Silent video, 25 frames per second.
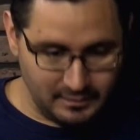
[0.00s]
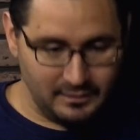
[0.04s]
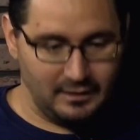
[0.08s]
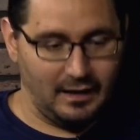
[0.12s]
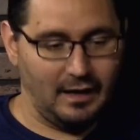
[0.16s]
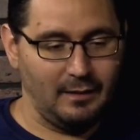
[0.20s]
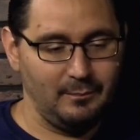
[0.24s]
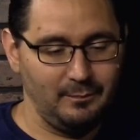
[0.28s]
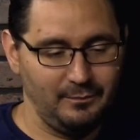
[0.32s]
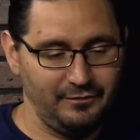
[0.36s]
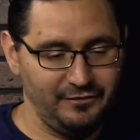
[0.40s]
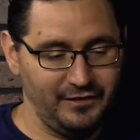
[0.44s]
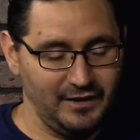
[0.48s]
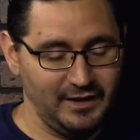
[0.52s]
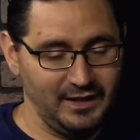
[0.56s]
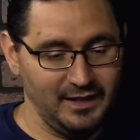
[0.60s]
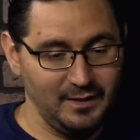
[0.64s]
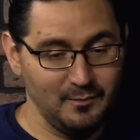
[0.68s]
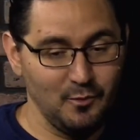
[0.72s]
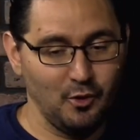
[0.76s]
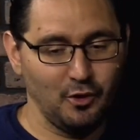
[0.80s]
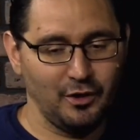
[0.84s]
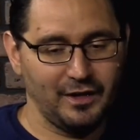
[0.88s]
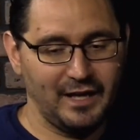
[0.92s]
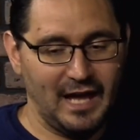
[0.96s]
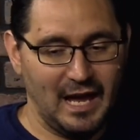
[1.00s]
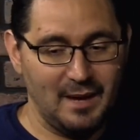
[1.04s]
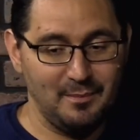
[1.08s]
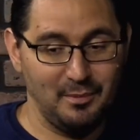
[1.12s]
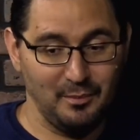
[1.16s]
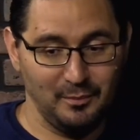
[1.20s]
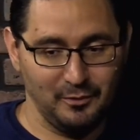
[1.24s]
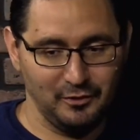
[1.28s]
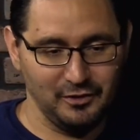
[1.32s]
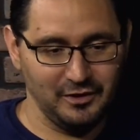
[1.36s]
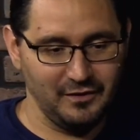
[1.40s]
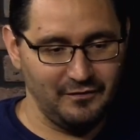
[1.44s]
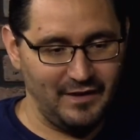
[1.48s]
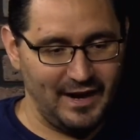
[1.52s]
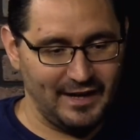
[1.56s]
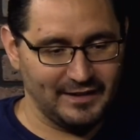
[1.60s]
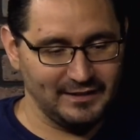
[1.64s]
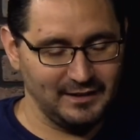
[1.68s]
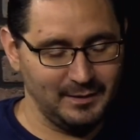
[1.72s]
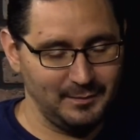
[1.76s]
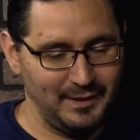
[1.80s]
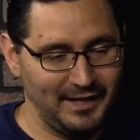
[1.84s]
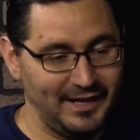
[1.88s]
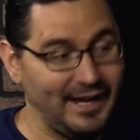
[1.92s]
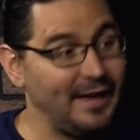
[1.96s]
I'm feeling more capable of
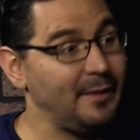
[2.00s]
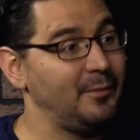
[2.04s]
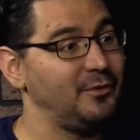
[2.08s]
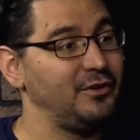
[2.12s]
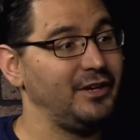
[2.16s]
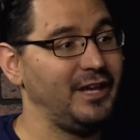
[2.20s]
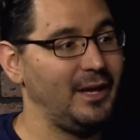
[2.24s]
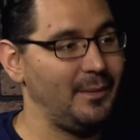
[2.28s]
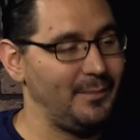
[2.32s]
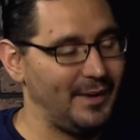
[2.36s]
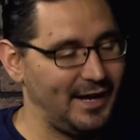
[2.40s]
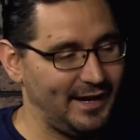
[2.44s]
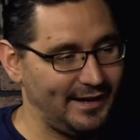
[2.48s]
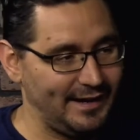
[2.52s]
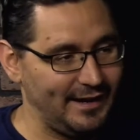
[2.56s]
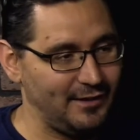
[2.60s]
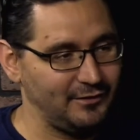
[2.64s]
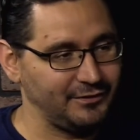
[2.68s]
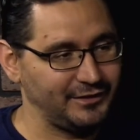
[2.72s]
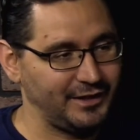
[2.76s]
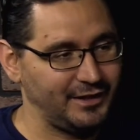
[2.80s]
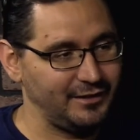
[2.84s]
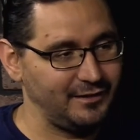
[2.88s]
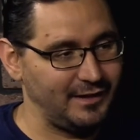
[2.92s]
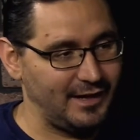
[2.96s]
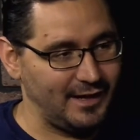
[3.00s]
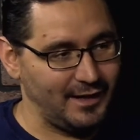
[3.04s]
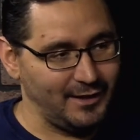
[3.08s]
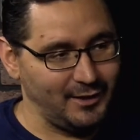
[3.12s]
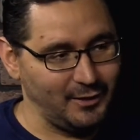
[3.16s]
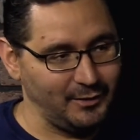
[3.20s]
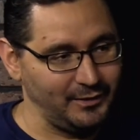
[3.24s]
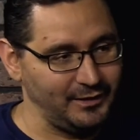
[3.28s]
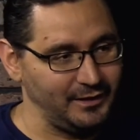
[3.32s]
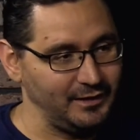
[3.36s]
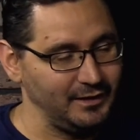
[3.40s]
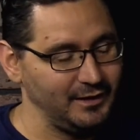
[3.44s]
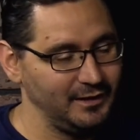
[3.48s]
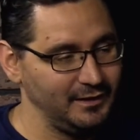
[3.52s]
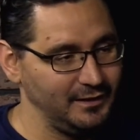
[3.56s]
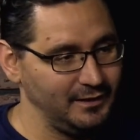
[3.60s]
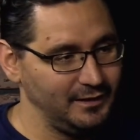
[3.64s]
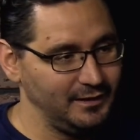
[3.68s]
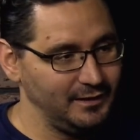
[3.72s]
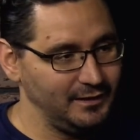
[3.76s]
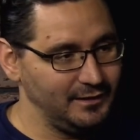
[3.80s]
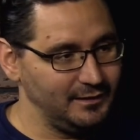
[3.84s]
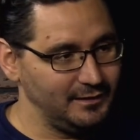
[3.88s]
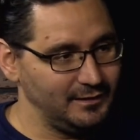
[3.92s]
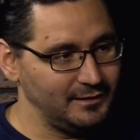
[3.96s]
actually being able to get back out there now, and
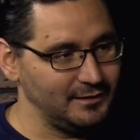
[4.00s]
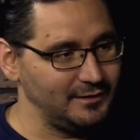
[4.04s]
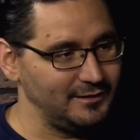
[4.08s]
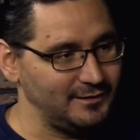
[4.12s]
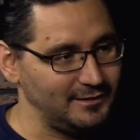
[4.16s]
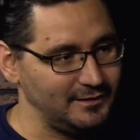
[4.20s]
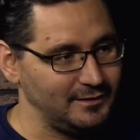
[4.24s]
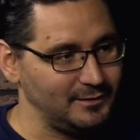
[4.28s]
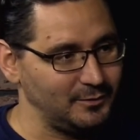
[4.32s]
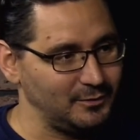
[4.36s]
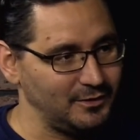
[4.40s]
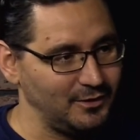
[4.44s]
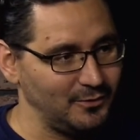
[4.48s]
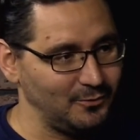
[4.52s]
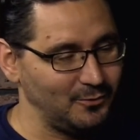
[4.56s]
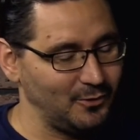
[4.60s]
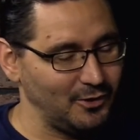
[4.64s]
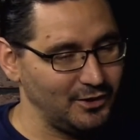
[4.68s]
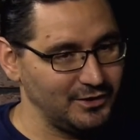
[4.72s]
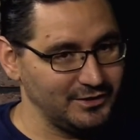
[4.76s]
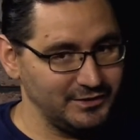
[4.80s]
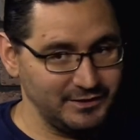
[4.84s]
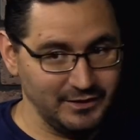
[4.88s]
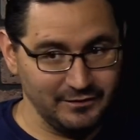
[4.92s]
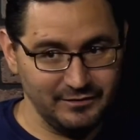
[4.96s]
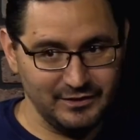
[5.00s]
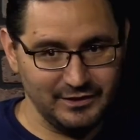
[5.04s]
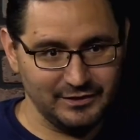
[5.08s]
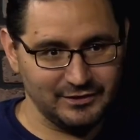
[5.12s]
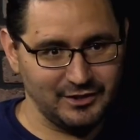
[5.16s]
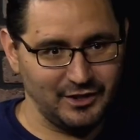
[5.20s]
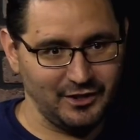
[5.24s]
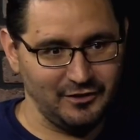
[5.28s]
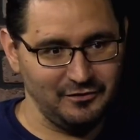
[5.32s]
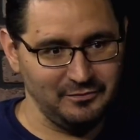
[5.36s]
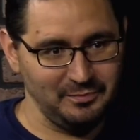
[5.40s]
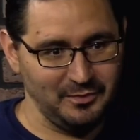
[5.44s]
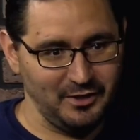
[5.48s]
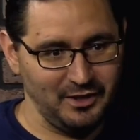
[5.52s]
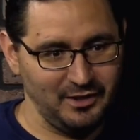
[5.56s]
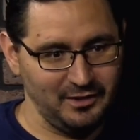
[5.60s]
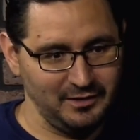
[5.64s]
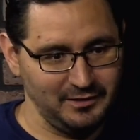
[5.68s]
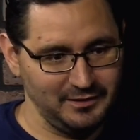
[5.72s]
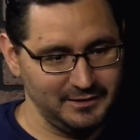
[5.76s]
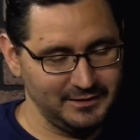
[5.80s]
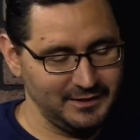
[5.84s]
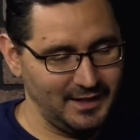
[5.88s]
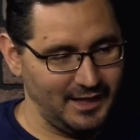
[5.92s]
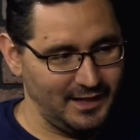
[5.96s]
the worst of this
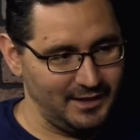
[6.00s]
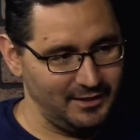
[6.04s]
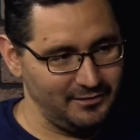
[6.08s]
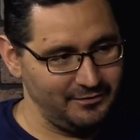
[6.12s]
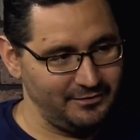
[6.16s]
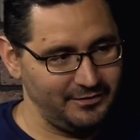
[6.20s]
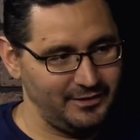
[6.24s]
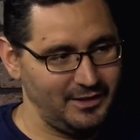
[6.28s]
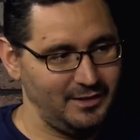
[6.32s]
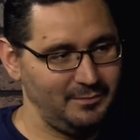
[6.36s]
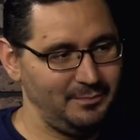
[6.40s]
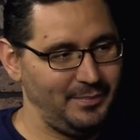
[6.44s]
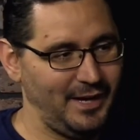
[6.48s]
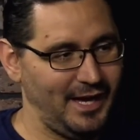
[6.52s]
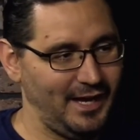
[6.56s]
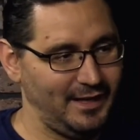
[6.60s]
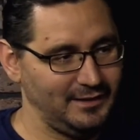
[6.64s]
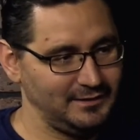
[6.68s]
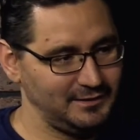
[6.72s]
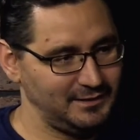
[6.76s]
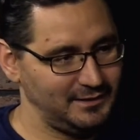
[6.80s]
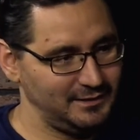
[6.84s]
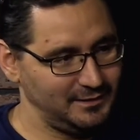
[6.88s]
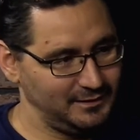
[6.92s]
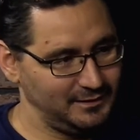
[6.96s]
curveball is kind of passed.